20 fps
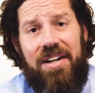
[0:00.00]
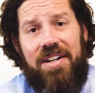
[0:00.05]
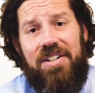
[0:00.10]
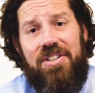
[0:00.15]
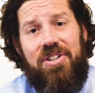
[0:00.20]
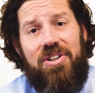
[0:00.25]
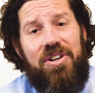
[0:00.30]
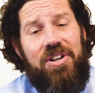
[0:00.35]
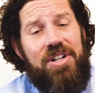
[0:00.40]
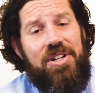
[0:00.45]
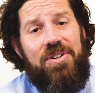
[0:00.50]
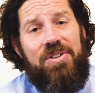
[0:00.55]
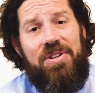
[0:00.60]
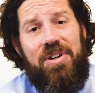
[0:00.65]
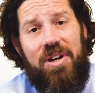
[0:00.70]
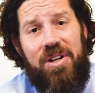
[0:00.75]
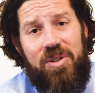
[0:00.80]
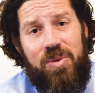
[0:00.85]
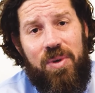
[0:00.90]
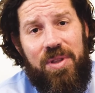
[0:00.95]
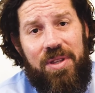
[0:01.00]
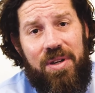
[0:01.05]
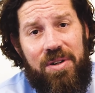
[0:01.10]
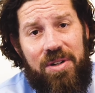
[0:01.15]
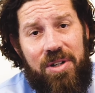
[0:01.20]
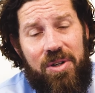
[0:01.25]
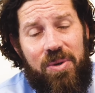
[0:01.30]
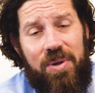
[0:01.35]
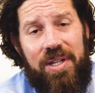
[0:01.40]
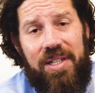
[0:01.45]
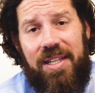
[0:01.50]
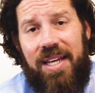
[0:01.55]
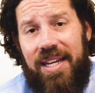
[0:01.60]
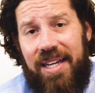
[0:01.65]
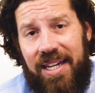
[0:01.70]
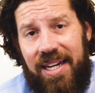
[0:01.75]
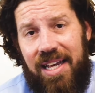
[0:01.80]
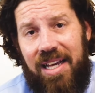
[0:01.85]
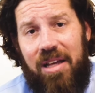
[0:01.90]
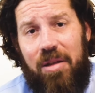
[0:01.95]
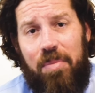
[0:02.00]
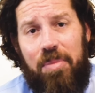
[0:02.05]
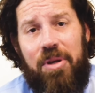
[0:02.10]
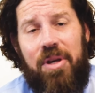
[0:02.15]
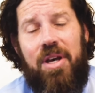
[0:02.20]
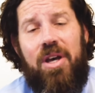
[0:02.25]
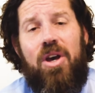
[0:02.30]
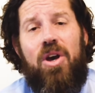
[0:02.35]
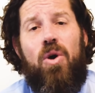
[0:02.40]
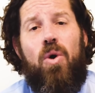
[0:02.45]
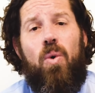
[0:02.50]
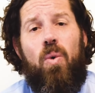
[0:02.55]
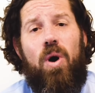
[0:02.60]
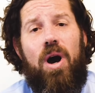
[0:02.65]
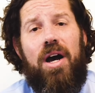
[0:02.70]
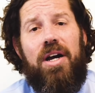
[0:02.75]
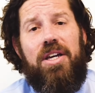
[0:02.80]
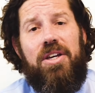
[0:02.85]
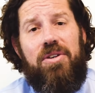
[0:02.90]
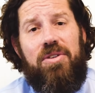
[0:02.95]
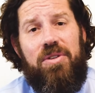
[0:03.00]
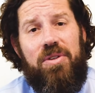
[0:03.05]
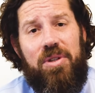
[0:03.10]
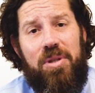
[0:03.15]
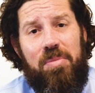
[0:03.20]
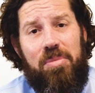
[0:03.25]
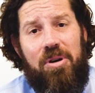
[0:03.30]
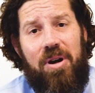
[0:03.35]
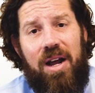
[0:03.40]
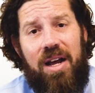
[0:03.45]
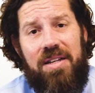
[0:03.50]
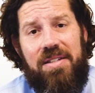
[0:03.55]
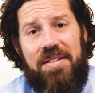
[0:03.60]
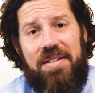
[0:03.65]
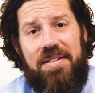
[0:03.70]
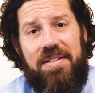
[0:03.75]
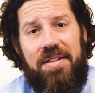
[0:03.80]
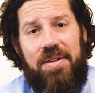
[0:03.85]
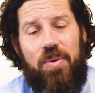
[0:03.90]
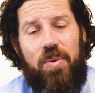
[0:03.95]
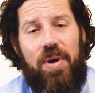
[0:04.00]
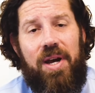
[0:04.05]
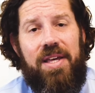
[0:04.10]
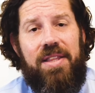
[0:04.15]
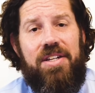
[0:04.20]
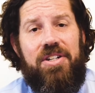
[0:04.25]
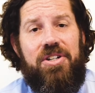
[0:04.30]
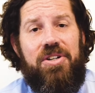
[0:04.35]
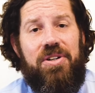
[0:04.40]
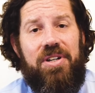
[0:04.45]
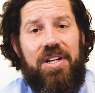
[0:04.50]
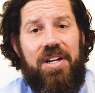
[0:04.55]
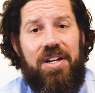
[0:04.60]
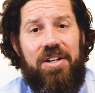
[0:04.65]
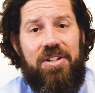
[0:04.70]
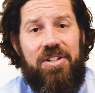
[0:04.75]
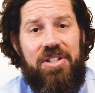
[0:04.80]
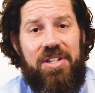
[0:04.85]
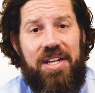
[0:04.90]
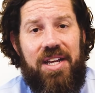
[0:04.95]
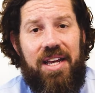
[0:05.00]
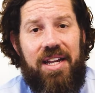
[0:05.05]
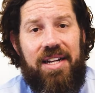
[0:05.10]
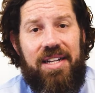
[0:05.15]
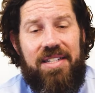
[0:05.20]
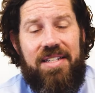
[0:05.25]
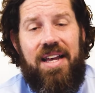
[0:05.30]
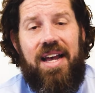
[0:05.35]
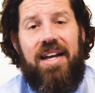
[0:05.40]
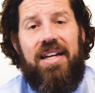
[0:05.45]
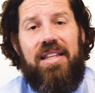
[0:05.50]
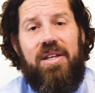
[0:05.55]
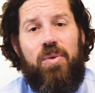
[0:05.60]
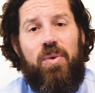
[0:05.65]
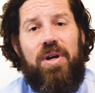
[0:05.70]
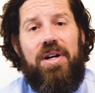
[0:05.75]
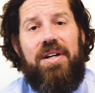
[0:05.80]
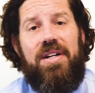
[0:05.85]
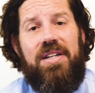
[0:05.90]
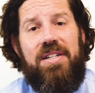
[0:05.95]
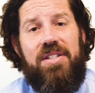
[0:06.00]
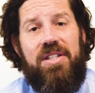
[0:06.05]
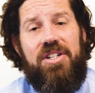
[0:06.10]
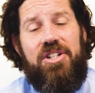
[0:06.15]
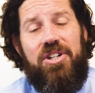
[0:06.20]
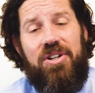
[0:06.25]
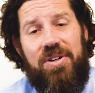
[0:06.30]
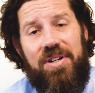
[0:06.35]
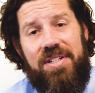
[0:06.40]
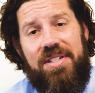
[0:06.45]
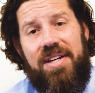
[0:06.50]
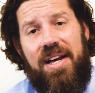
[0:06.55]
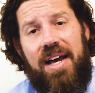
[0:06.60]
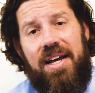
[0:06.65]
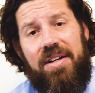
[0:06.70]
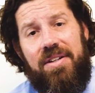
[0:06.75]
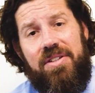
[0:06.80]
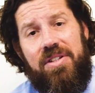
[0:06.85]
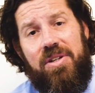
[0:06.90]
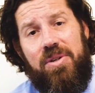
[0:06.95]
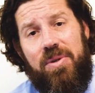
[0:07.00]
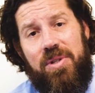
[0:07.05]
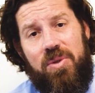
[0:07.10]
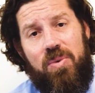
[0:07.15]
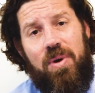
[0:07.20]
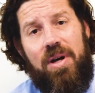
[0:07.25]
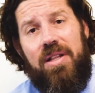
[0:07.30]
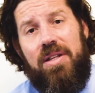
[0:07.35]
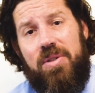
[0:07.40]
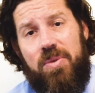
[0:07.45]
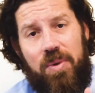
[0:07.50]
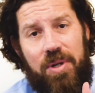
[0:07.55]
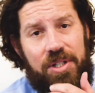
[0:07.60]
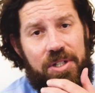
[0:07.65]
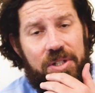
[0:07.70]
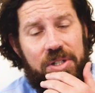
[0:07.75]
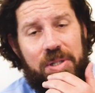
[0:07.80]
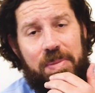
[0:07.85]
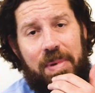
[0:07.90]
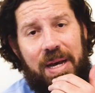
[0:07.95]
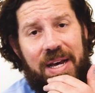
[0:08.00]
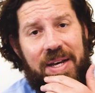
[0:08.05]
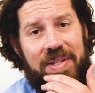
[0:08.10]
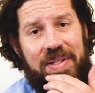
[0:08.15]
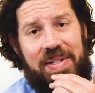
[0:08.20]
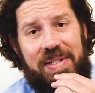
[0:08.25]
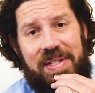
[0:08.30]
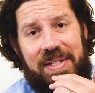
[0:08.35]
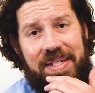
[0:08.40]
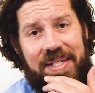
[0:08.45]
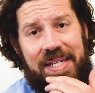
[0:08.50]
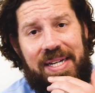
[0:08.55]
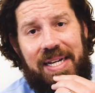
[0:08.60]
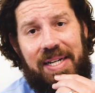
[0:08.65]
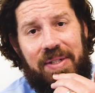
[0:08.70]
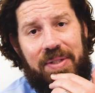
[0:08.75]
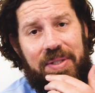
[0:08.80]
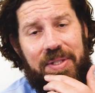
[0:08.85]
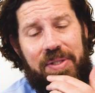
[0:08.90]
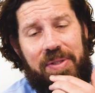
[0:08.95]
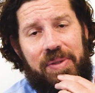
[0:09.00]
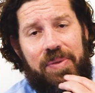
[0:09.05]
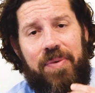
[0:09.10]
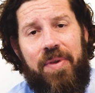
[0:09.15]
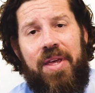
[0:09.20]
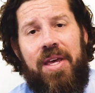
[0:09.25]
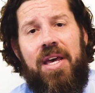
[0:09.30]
an attorney who knows what they're doing, they can help walk you through the process in a way that you can understand exactly what it is that you're entitled to, as well as what your spouse is entitled to.